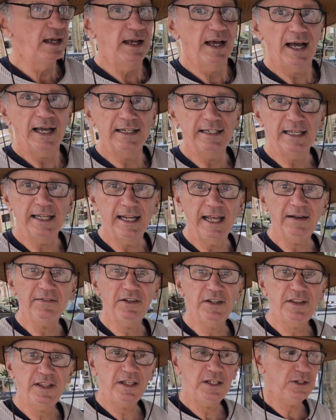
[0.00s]
I did
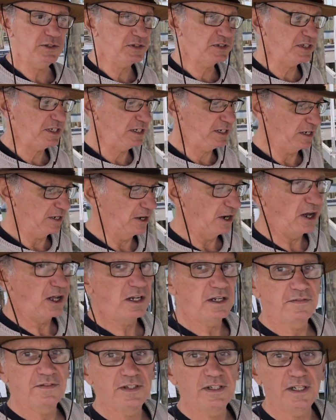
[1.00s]
everything you see here,
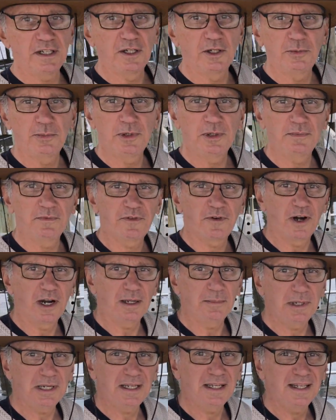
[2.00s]
all of the aluminum
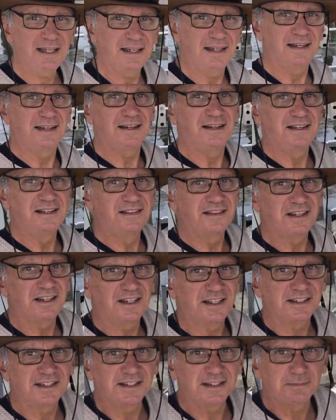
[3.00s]
framing, the
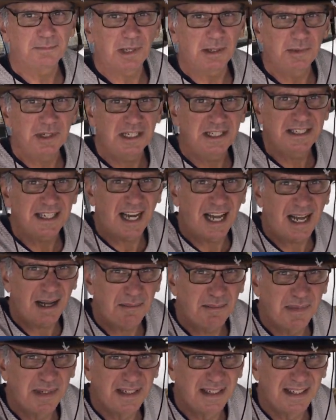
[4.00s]
bimini top,
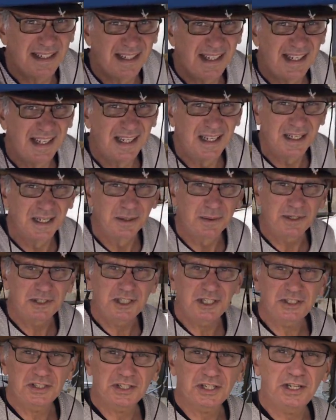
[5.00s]
which
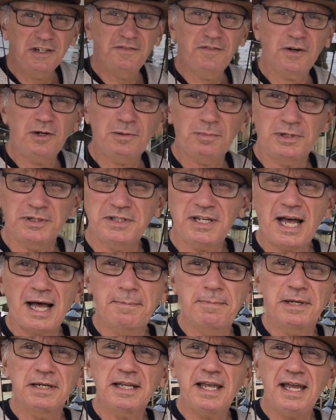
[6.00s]
is a convertible
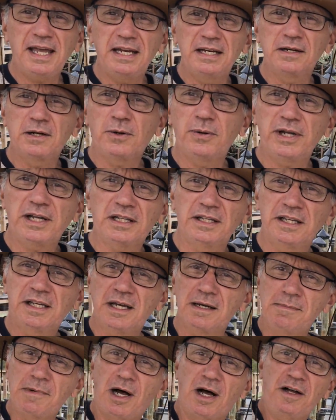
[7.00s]
top. It can quickly
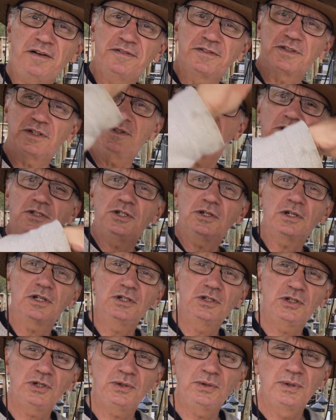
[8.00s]
come off so that you can
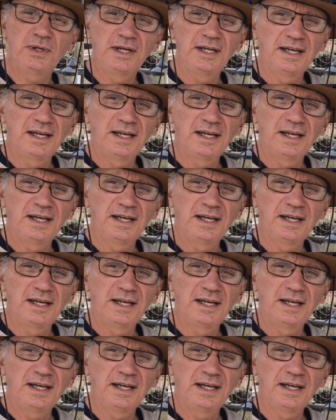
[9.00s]
do